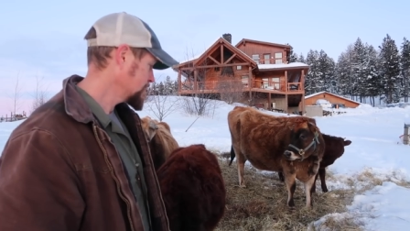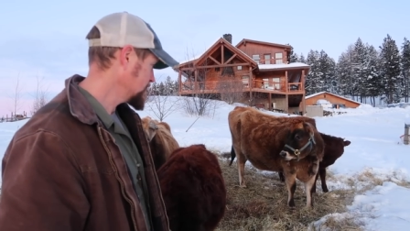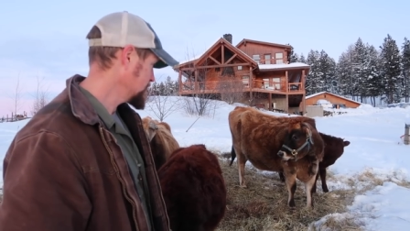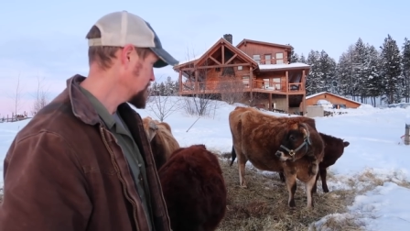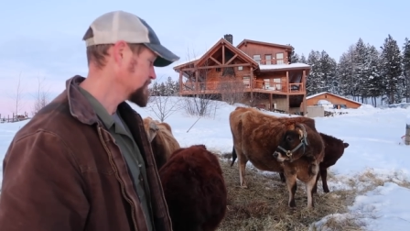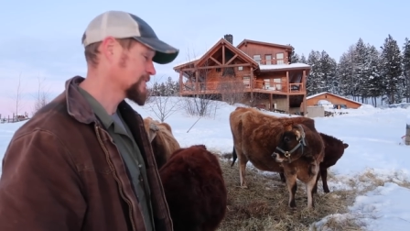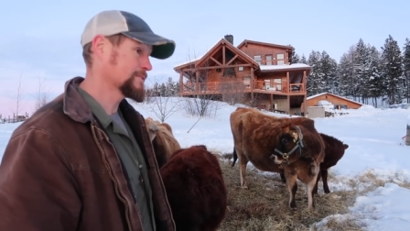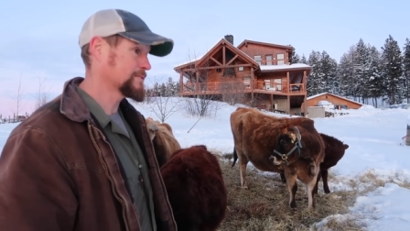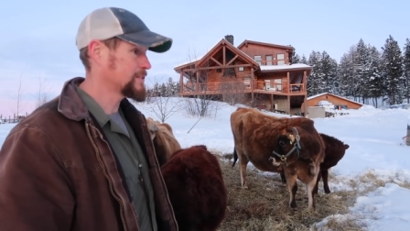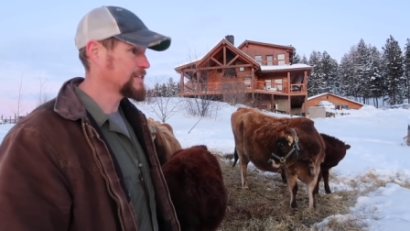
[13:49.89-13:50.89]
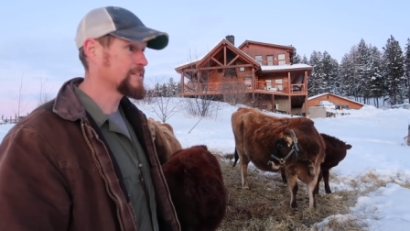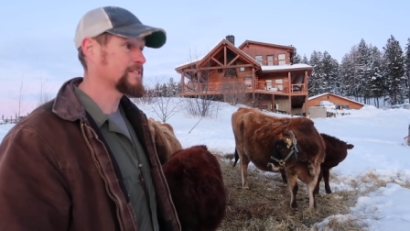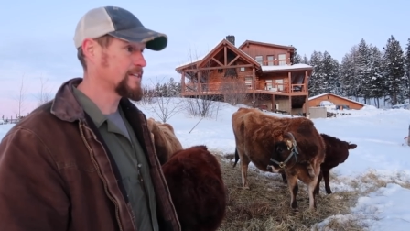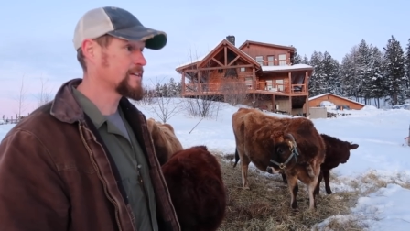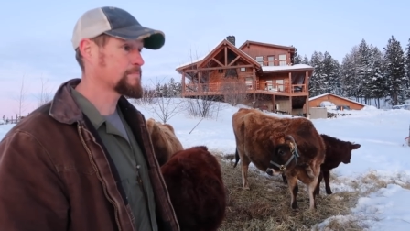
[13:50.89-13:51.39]
Um, so she,
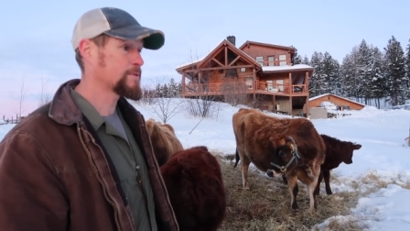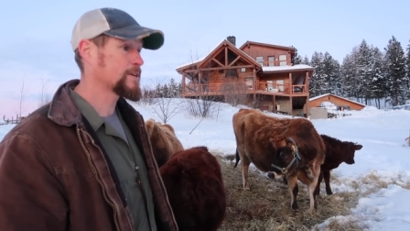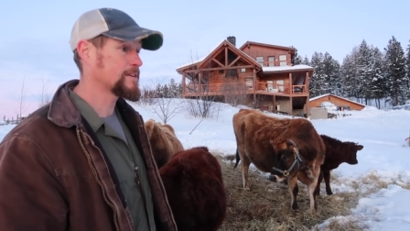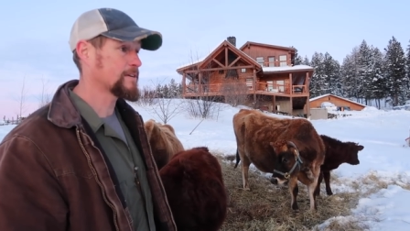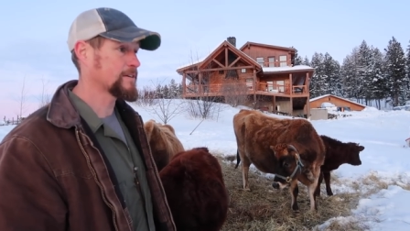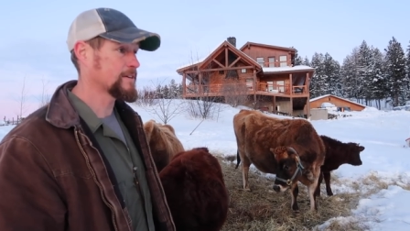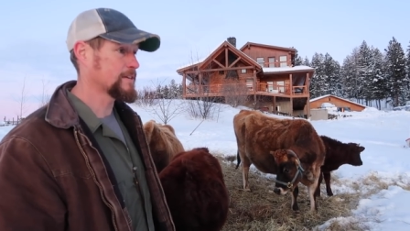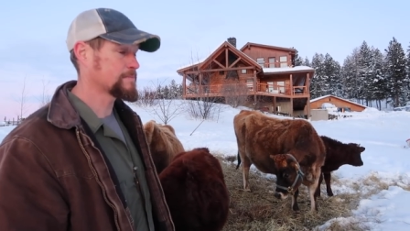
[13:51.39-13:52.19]
she does pretty darn good,